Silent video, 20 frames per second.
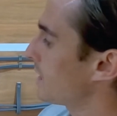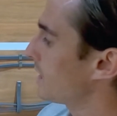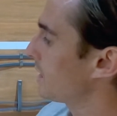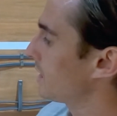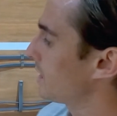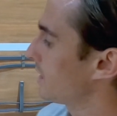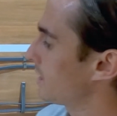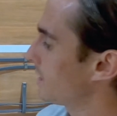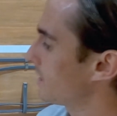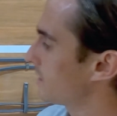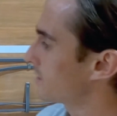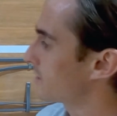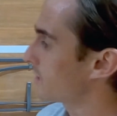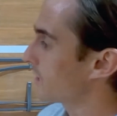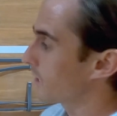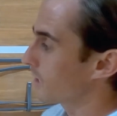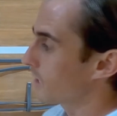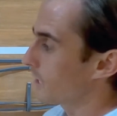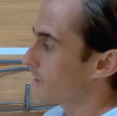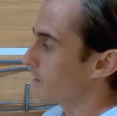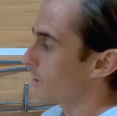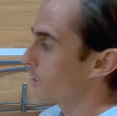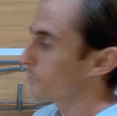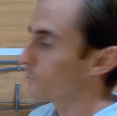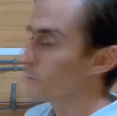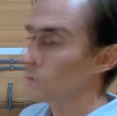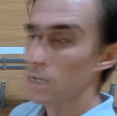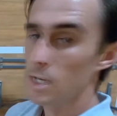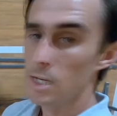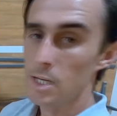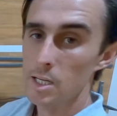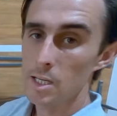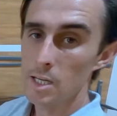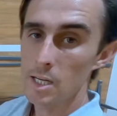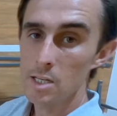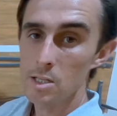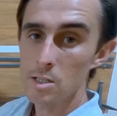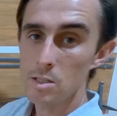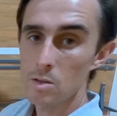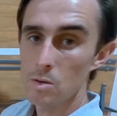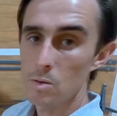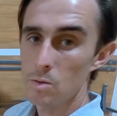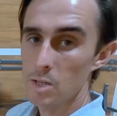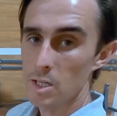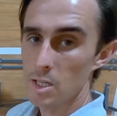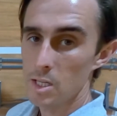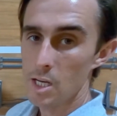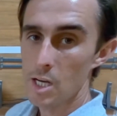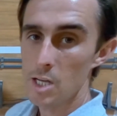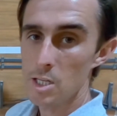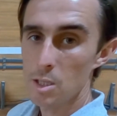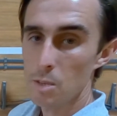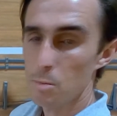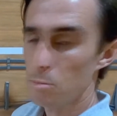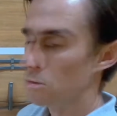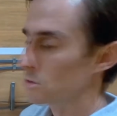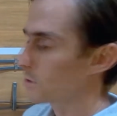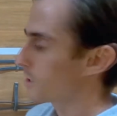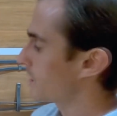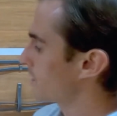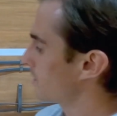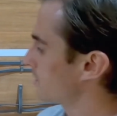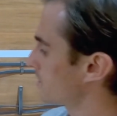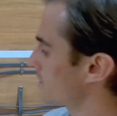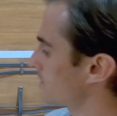is that they're only installed at the end of the project,